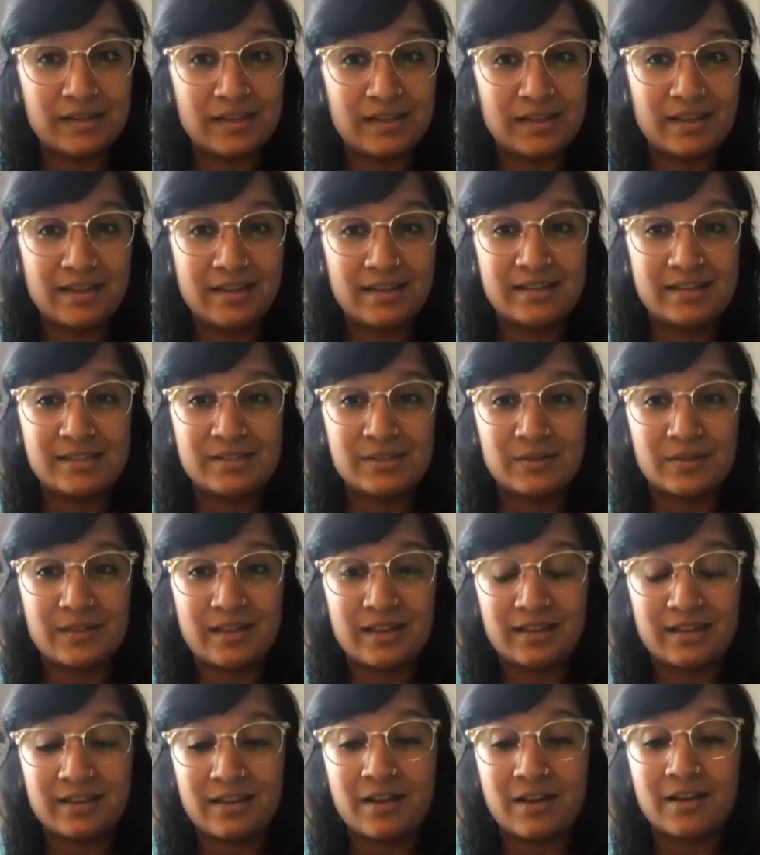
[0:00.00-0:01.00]
and so
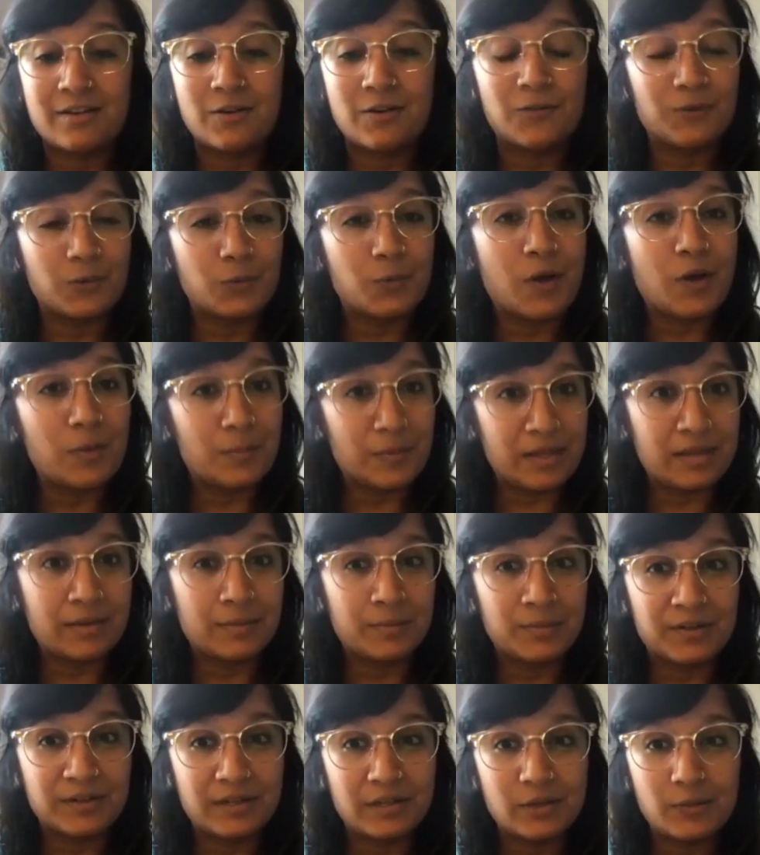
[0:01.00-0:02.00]
that got overwhelming
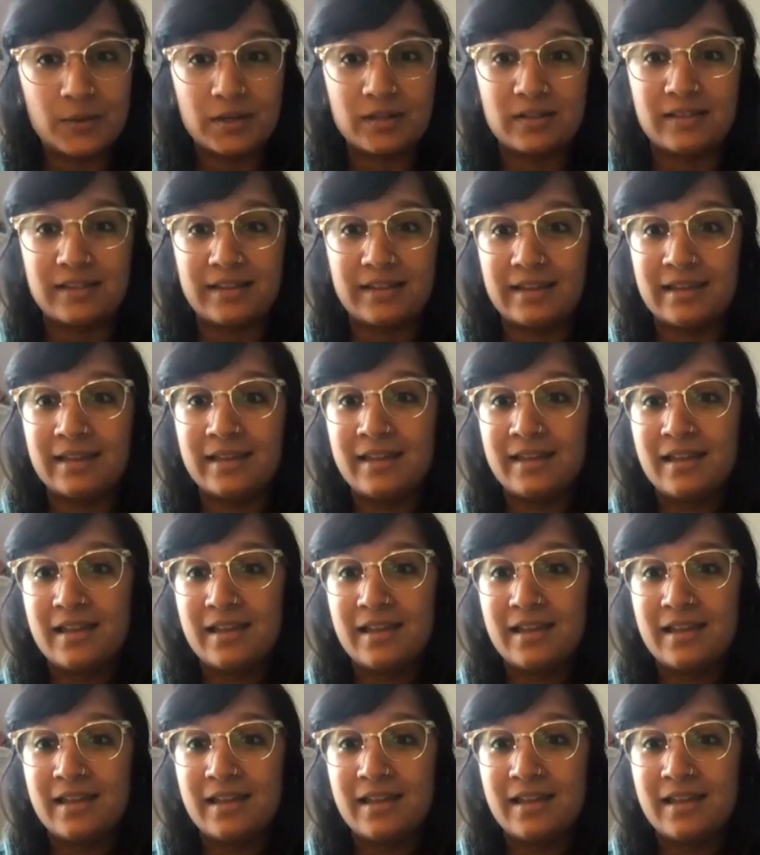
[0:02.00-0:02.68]
pretty quickly.